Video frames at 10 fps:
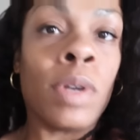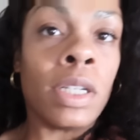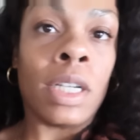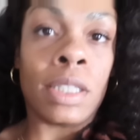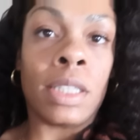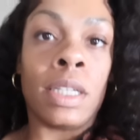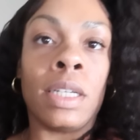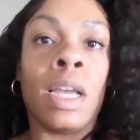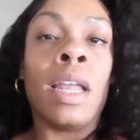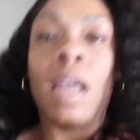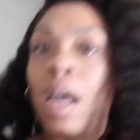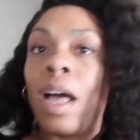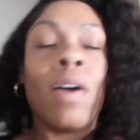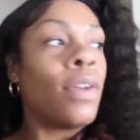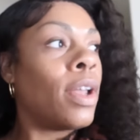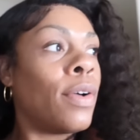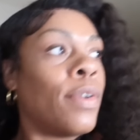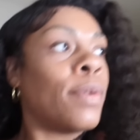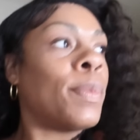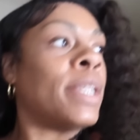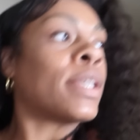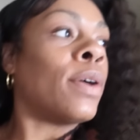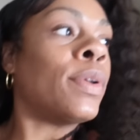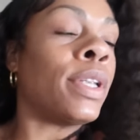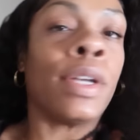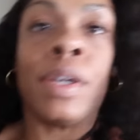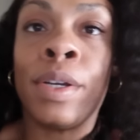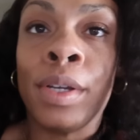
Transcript: adjusted it, but it's cold in here,